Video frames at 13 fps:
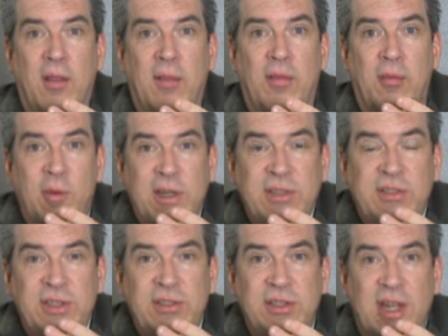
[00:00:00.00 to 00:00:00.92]
3
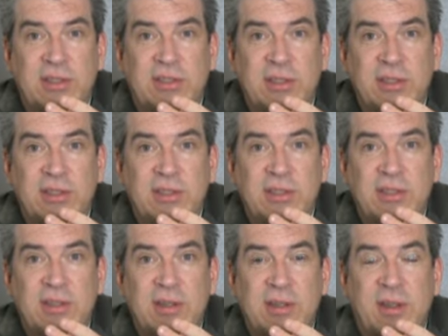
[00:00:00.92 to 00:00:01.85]
suggestions
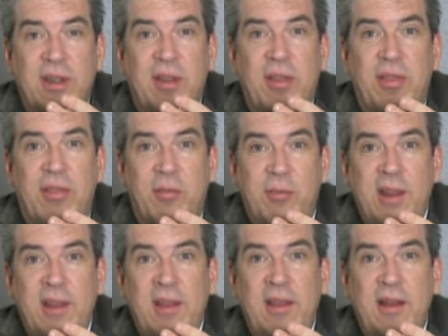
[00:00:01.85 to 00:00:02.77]

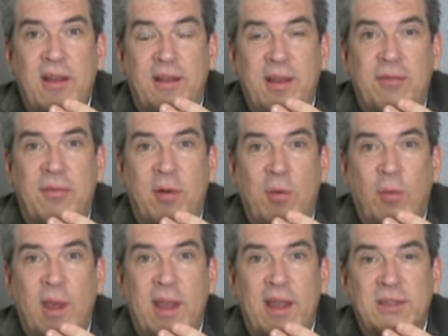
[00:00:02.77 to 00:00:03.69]
3 different
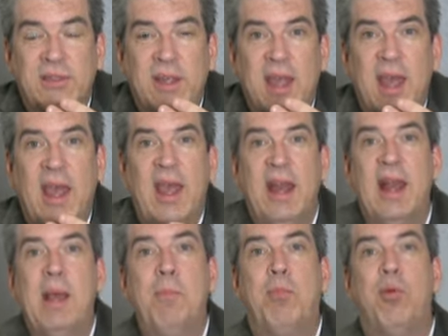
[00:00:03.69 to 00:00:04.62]
ways, and
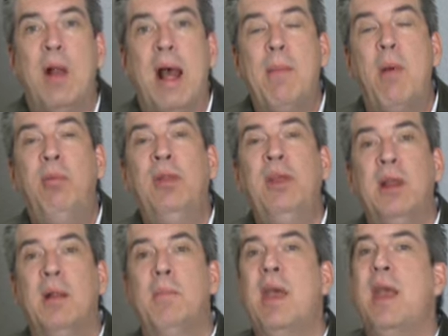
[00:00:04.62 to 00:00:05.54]
I'm probably
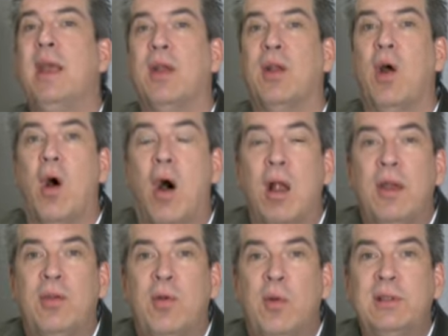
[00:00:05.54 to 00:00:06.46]
going to make an
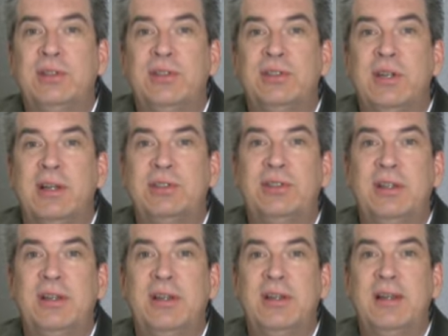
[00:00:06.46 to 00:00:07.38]
auditory
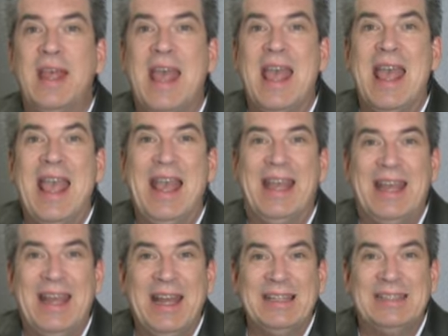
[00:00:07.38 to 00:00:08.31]
suggestion, a
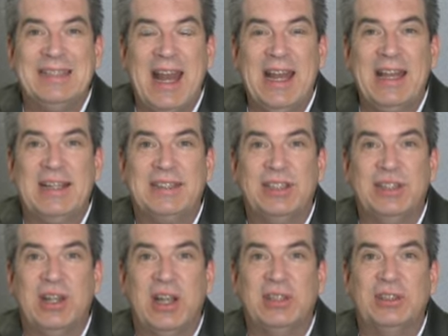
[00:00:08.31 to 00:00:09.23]
kinesthetic
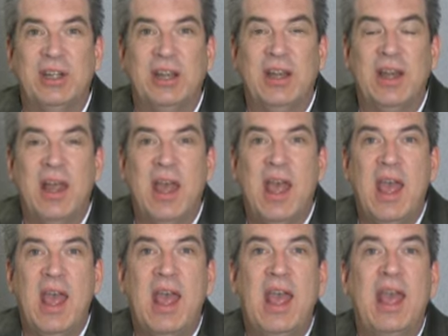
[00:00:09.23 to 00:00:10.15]
suggestion,
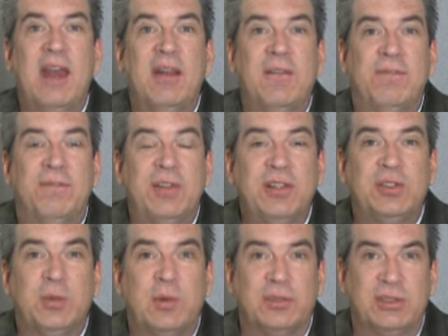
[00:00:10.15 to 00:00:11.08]
and a
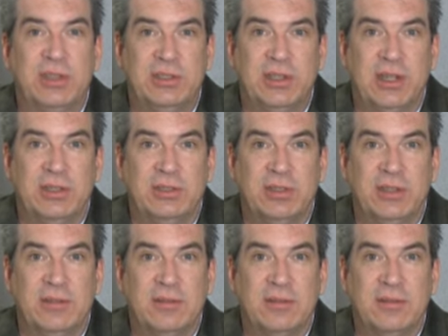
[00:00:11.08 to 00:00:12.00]
visual suggestion.
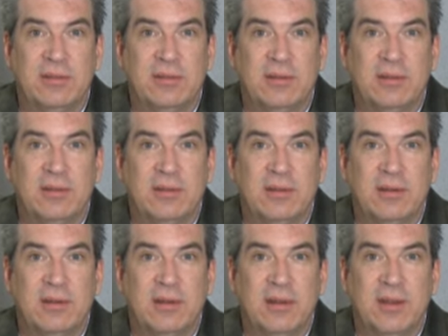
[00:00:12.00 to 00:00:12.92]

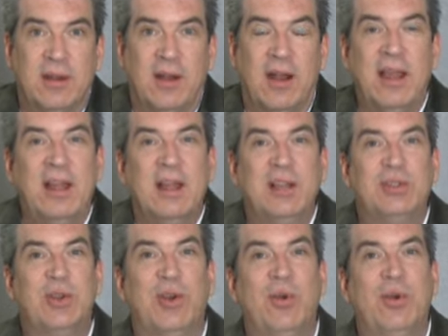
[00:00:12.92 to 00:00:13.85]
All right,
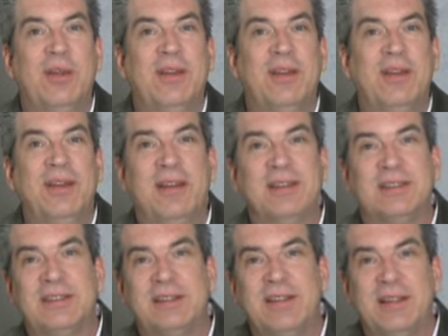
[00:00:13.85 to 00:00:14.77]
so this